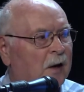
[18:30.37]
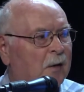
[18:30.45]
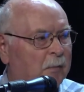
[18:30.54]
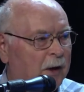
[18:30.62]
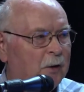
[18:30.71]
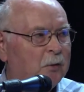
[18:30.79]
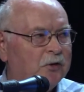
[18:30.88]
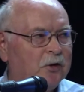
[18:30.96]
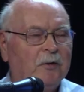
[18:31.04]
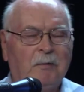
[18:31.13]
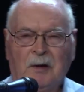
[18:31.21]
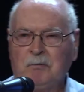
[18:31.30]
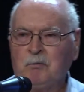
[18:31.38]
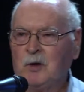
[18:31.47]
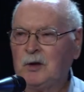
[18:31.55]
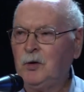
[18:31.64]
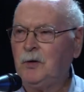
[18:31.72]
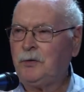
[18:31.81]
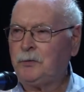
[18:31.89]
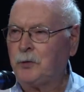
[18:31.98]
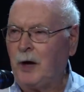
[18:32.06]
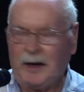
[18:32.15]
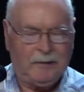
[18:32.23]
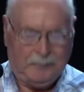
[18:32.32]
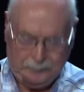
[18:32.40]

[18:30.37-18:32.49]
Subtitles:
but it was a good threat.